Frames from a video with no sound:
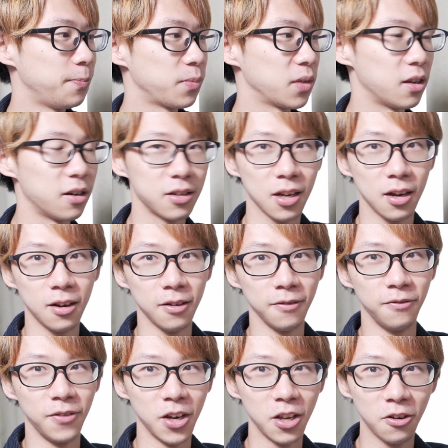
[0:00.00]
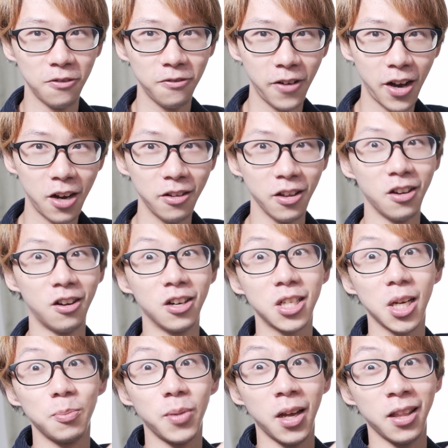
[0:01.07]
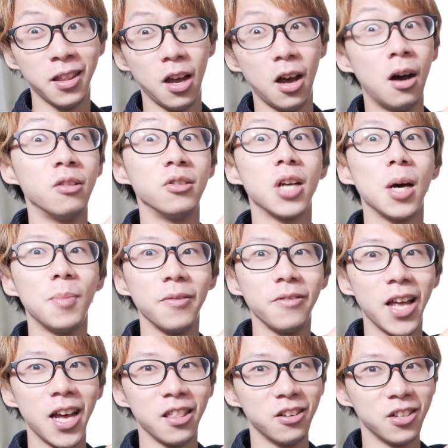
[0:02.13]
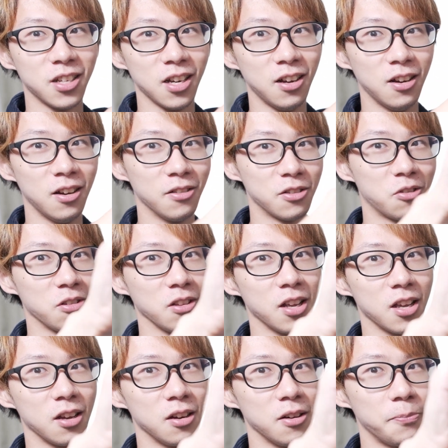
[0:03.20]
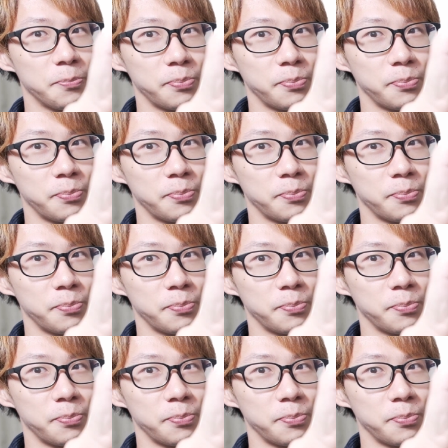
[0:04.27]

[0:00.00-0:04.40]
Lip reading: there's a video file, and on top of that there's a sort of like a